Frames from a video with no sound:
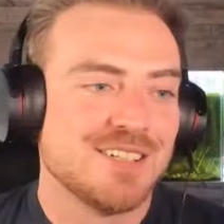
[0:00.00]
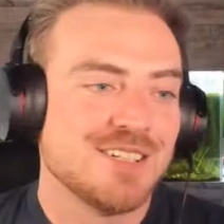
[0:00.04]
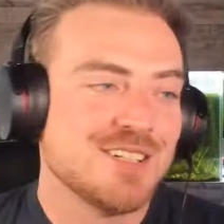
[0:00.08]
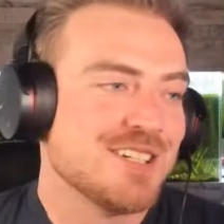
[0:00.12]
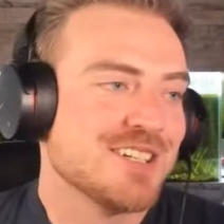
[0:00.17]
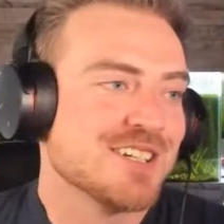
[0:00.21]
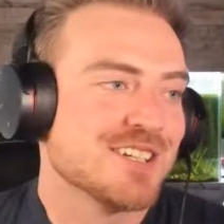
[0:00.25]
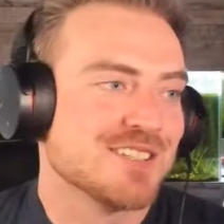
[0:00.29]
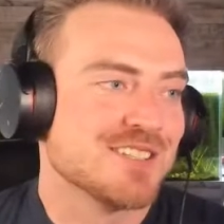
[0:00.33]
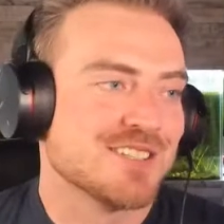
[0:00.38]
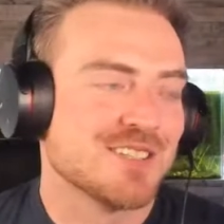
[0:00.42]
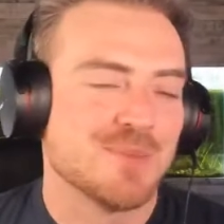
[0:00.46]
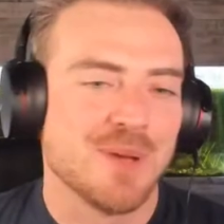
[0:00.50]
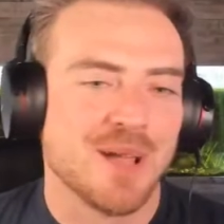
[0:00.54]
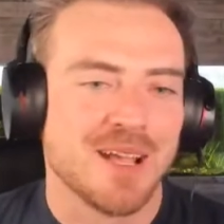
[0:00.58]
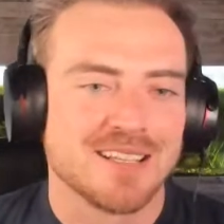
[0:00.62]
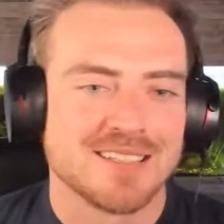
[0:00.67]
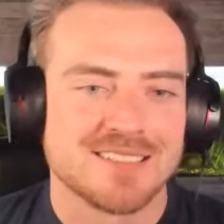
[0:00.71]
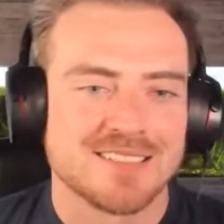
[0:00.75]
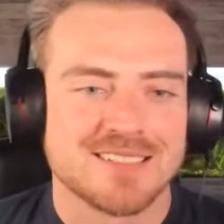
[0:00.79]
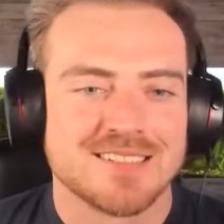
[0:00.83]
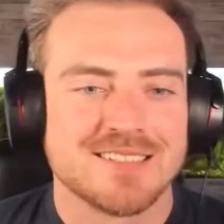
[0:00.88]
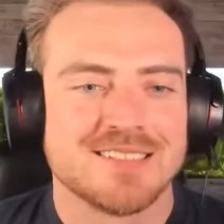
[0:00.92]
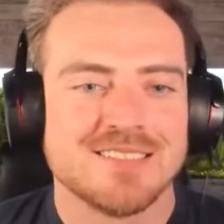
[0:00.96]
she's just the
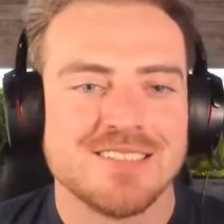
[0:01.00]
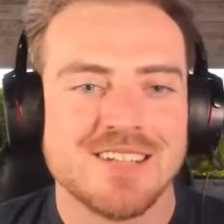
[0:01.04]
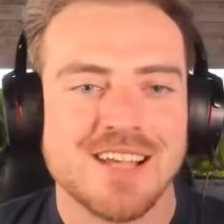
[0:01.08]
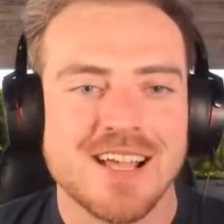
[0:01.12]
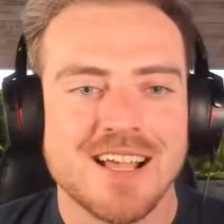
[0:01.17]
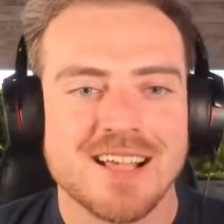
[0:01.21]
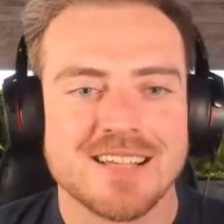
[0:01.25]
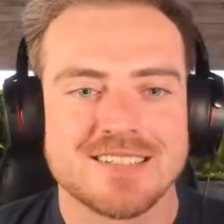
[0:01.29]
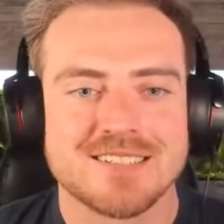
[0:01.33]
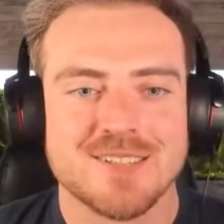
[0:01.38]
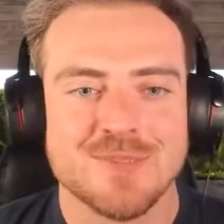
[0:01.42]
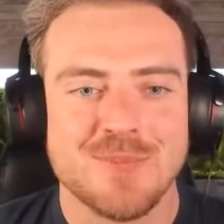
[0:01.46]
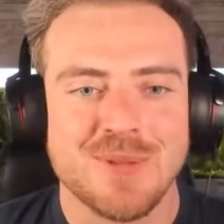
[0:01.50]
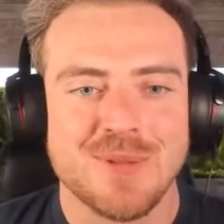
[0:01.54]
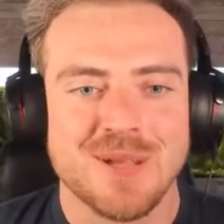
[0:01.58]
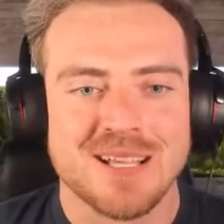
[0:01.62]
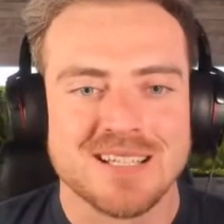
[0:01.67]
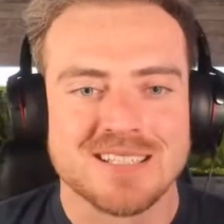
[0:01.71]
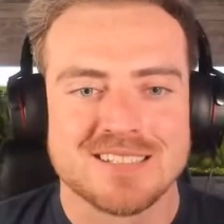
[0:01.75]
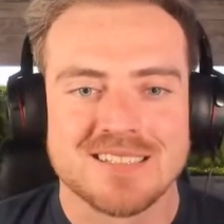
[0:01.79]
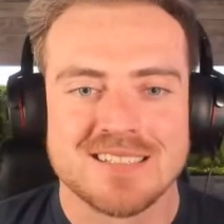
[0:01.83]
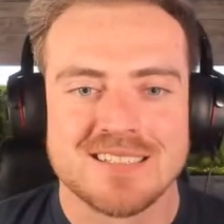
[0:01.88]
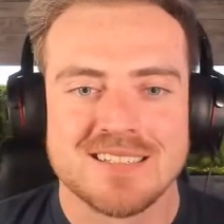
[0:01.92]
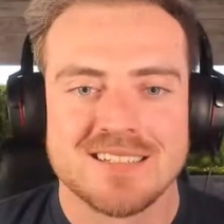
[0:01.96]
best. Just the
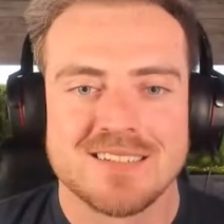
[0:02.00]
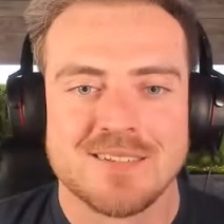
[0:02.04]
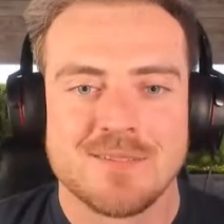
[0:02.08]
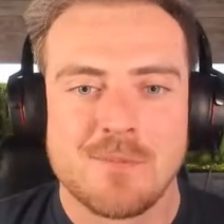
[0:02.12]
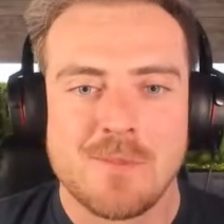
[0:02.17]
best.